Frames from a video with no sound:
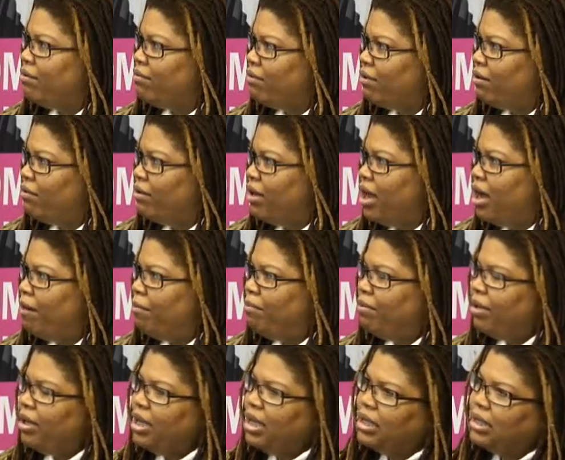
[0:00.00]
had grown up
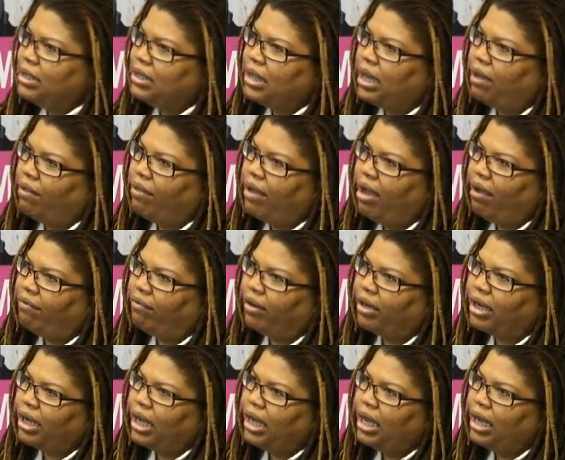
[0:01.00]
in South
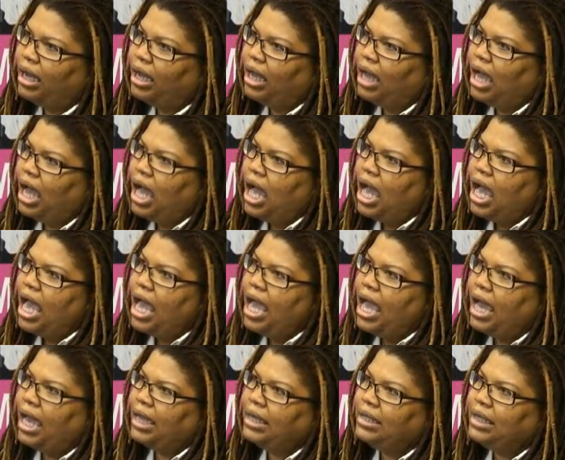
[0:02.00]
Africa,
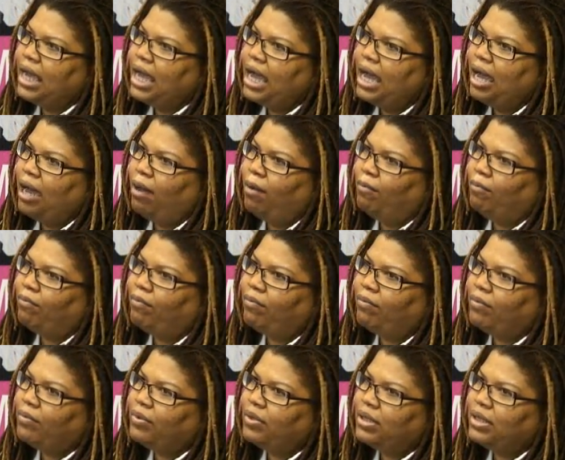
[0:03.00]
and
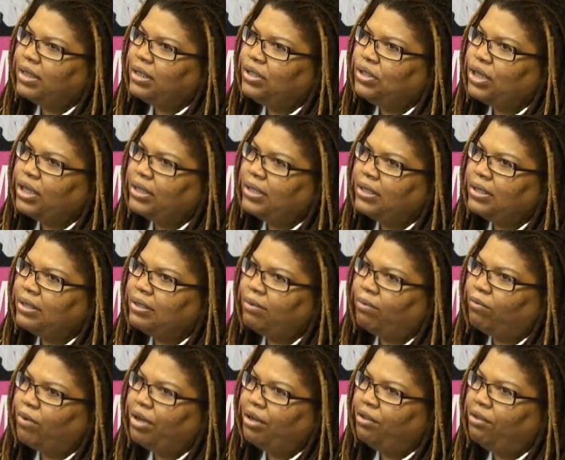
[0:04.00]
just
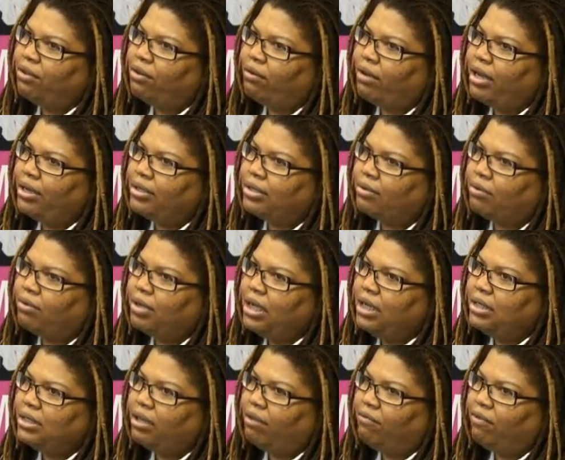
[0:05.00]
one of the greatest
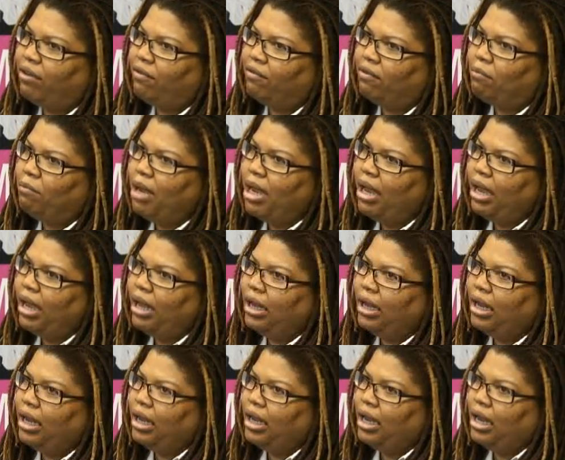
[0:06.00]
queens I've ever met.
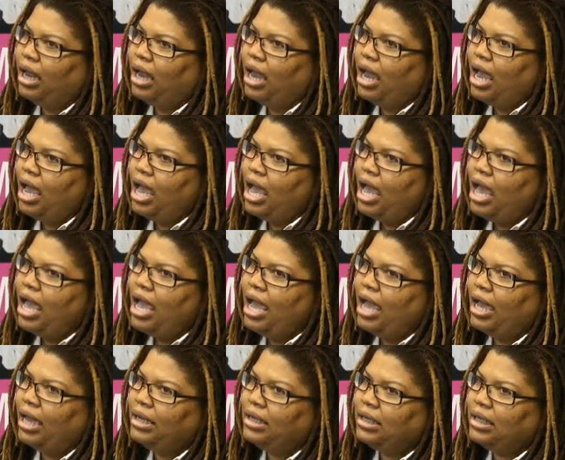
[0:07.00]

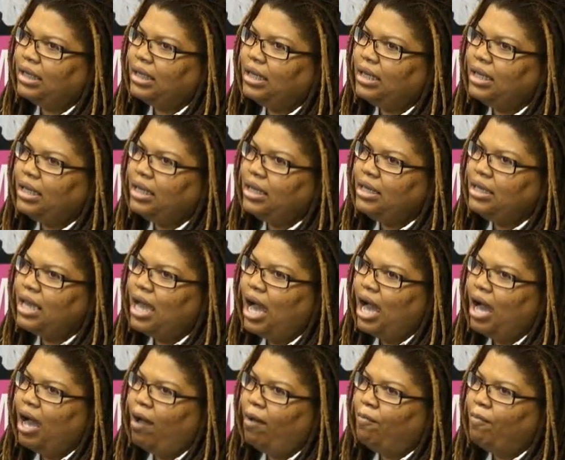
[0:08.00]
And he
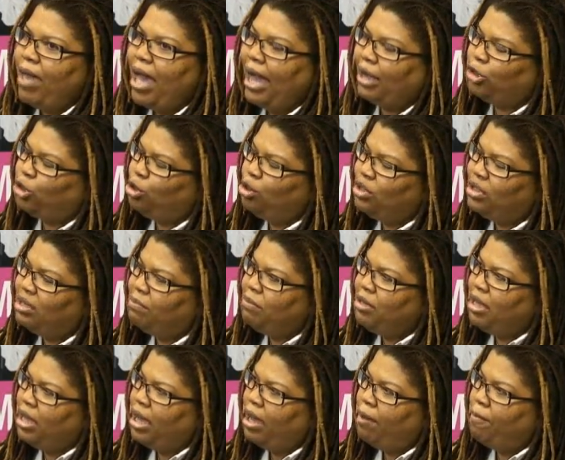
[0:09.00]
actually used to
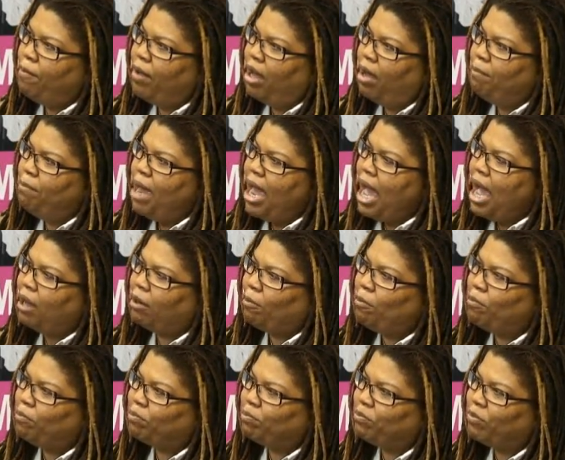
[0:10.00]
be a
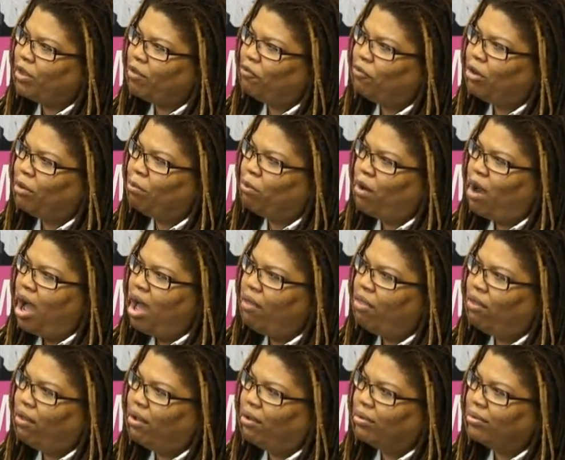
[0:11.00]
madam for a
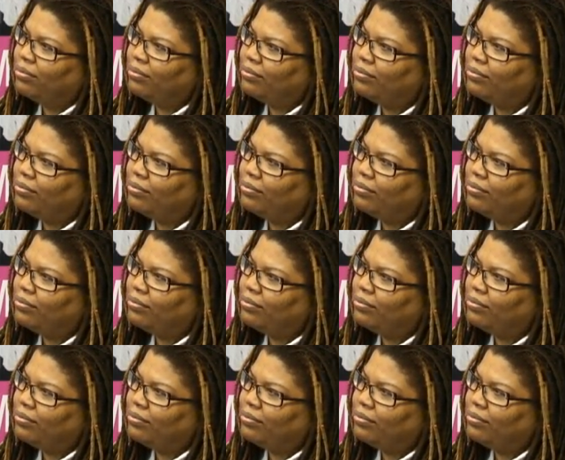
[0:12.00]
brothel,